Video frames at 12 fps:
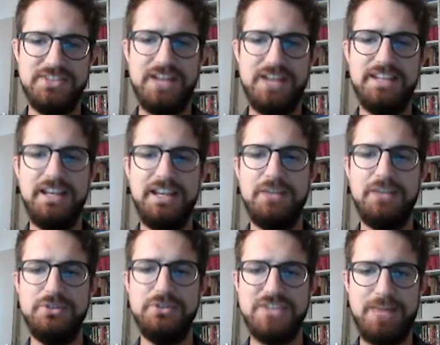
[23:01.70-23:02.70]
taking a
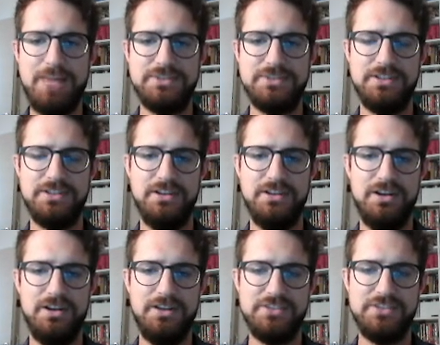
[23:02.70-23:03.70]
few steps
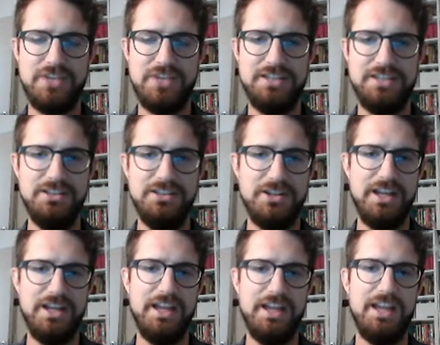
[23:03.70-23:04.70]
on the track here
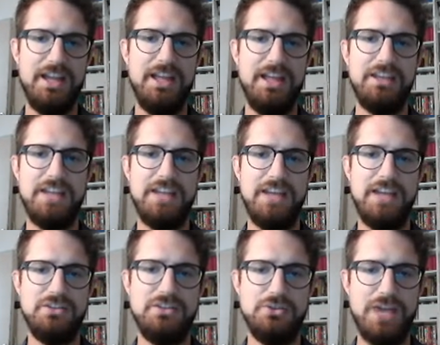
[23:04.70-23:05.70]
and
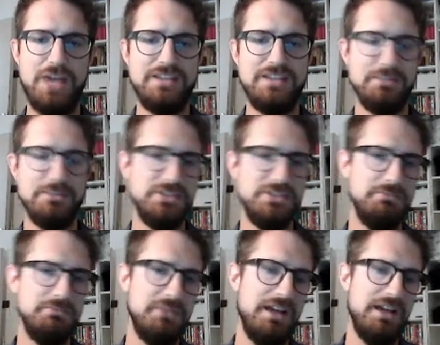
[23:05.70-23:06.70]
get good items.
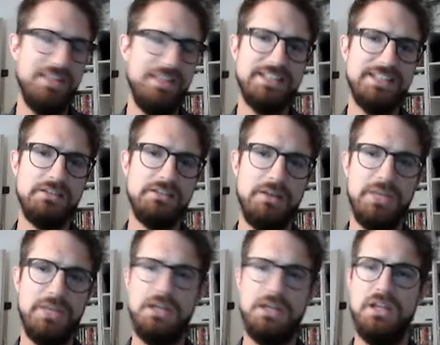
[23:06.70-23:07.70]
And that's it. I
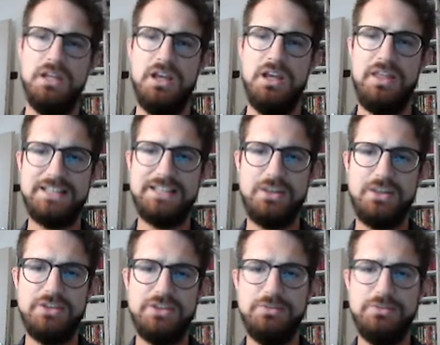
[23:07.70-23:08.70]
mean, that's
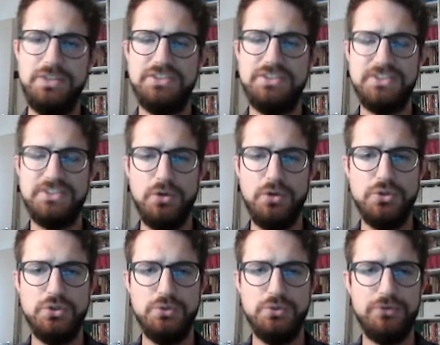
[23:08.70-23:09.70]
going to be so
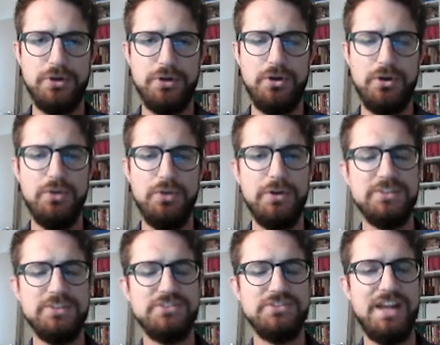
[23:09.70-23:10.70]
good for your overall
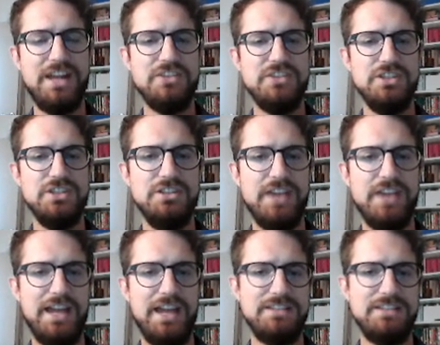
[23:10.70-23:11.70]
strategy
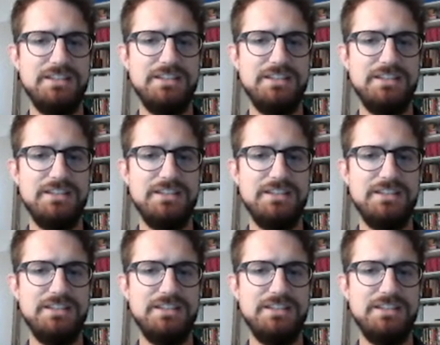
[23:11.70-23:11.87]
that